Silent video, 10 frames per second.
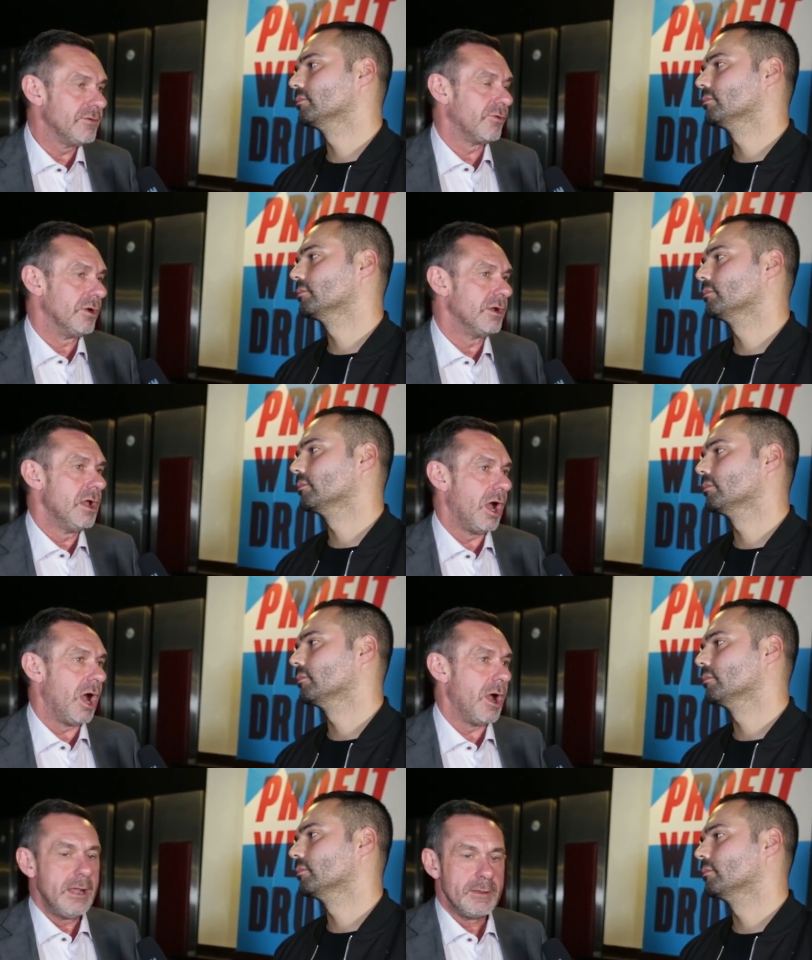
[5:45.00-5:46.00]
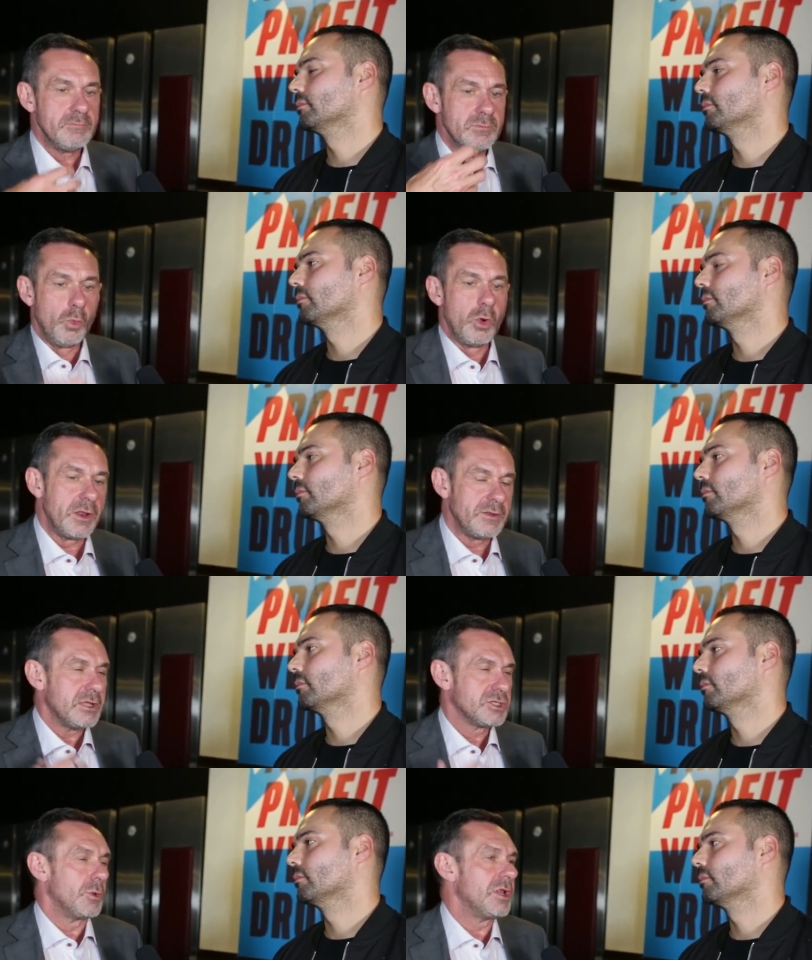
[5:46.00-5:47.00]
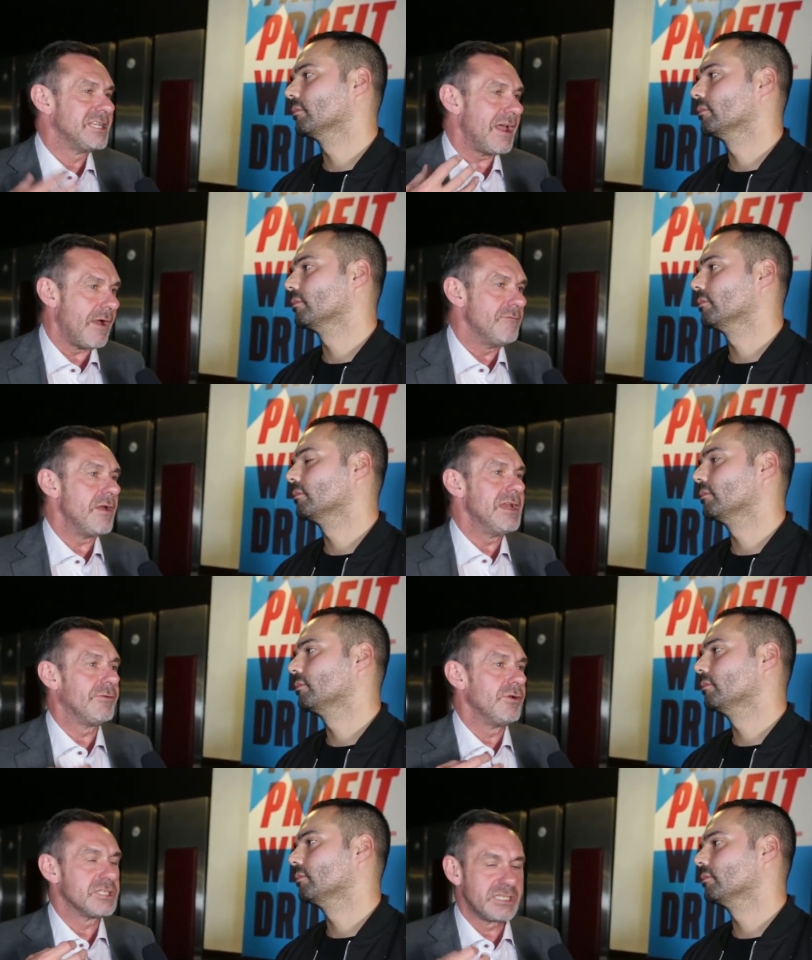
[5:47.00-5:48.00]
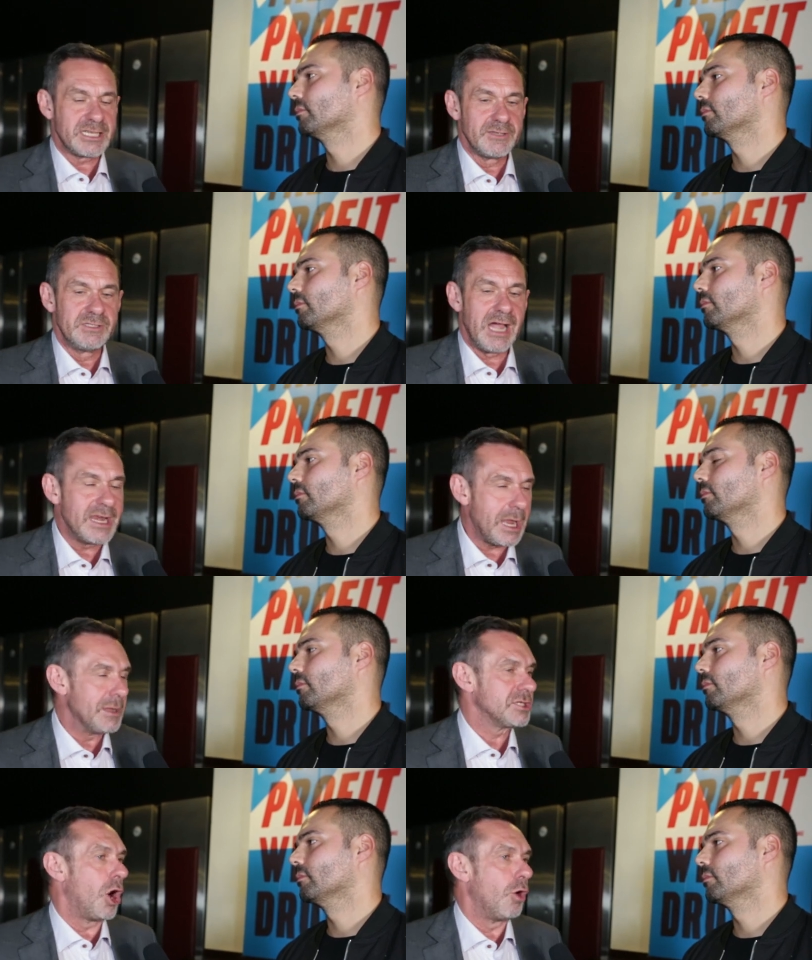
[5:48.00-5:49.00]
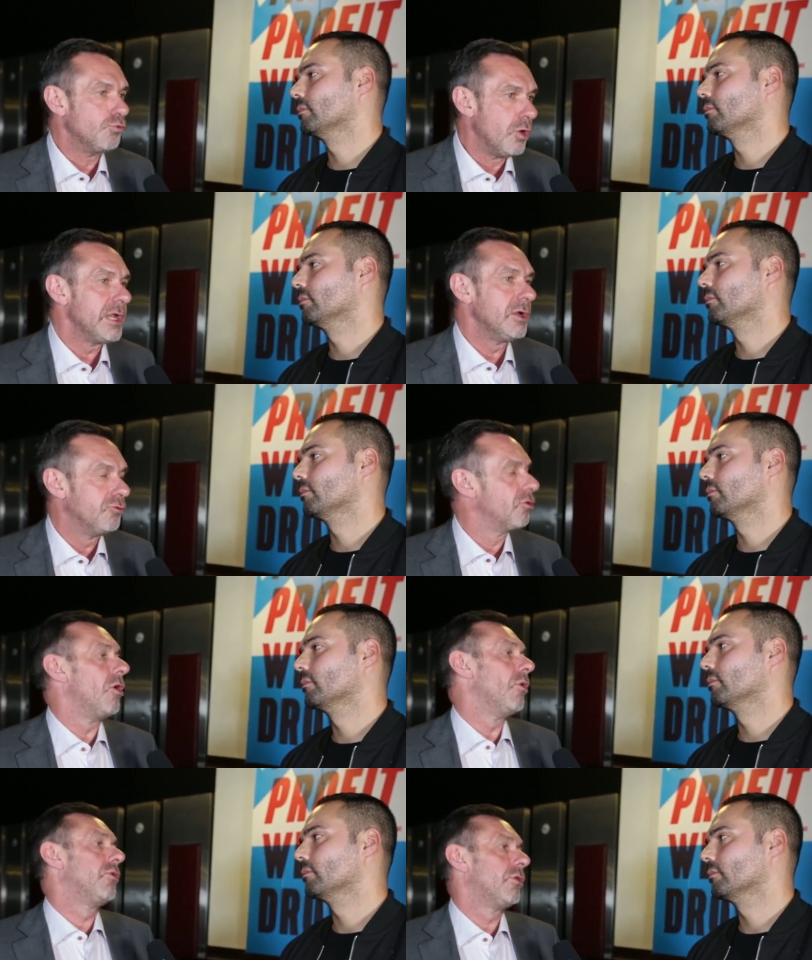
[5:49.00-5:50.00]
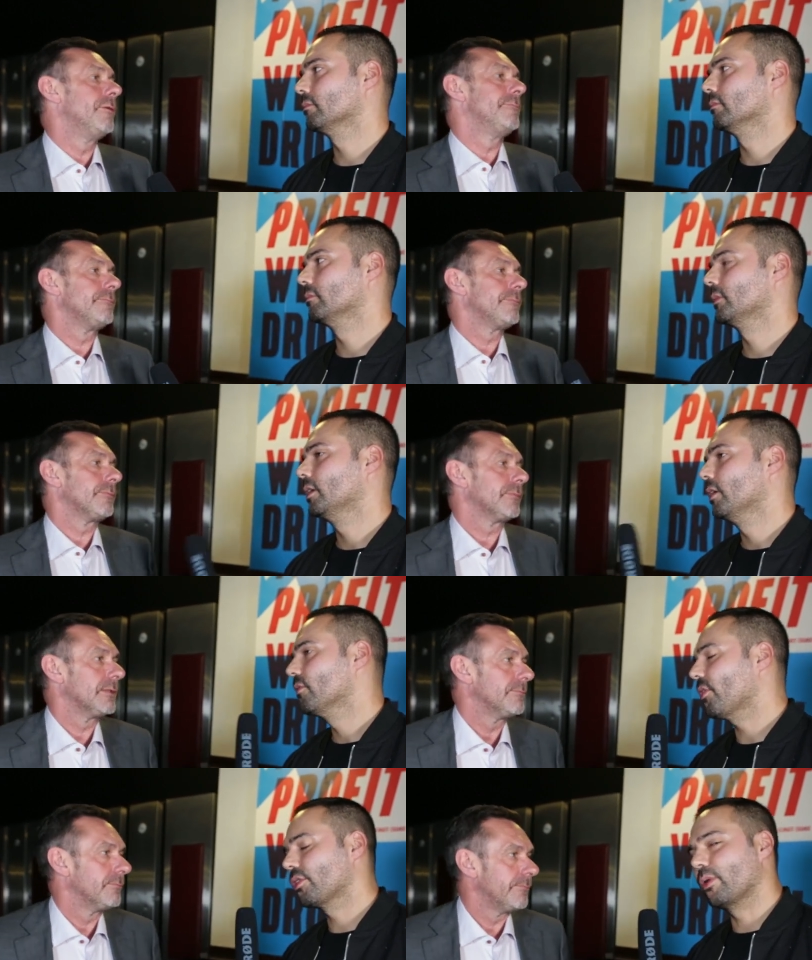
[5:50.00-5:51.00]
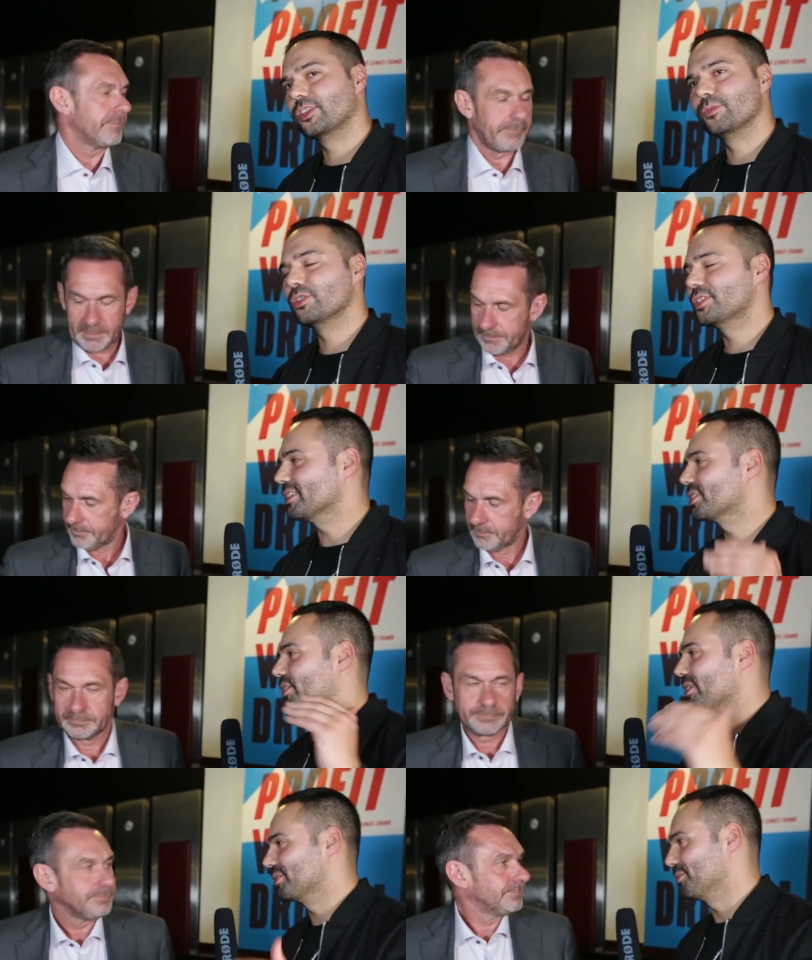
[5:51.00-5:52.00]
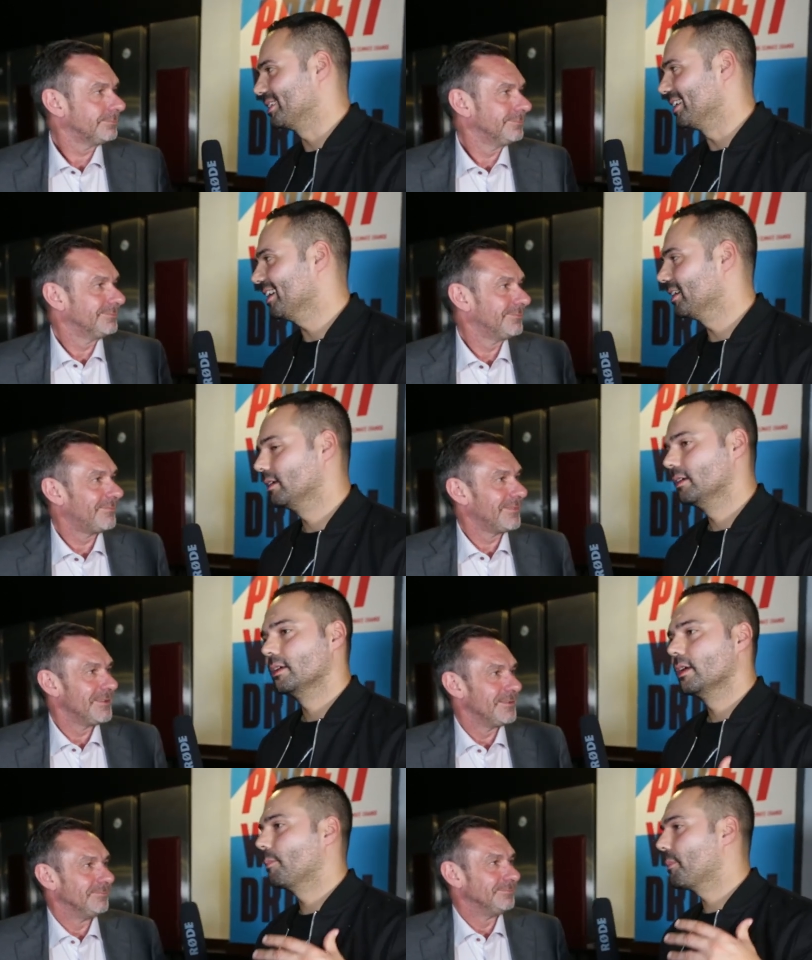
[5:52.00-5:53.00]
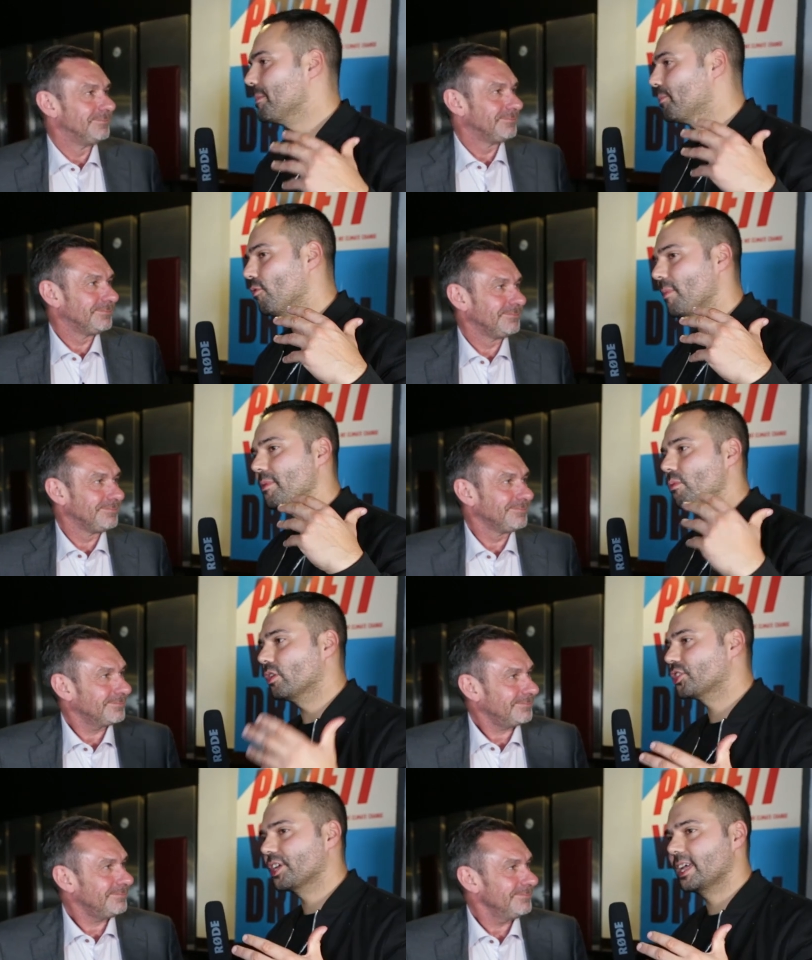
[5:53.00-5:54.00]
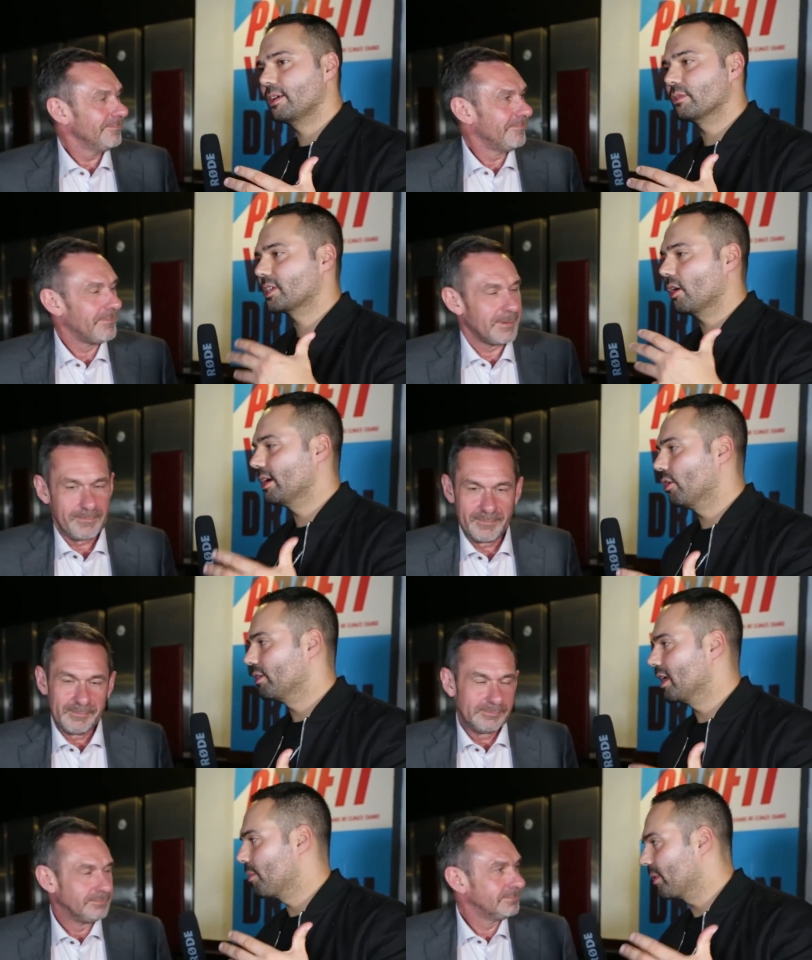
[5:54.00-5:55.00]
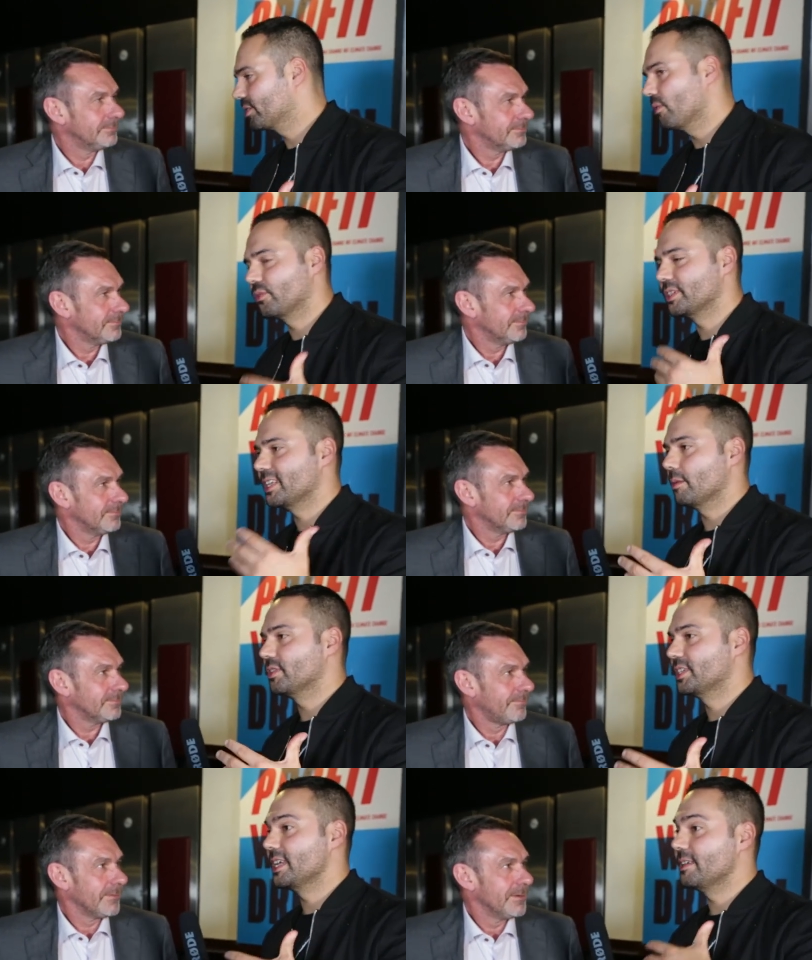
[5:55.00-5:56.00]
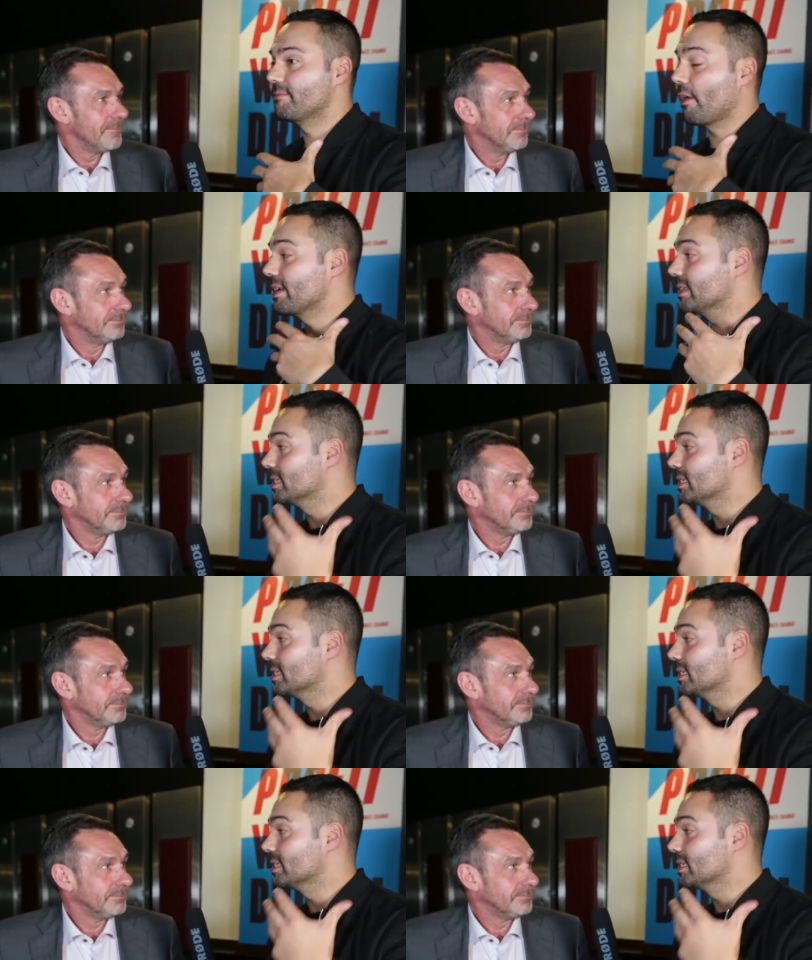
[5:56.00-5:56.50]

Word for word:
Speaker 1: different, uh, so a, a, very different set of dynamics are running growth. Mm.
Speaker 2: Final question, we'll stick this straight on Twitter. People may be watching what's going on, Labour Party conference, TWT, very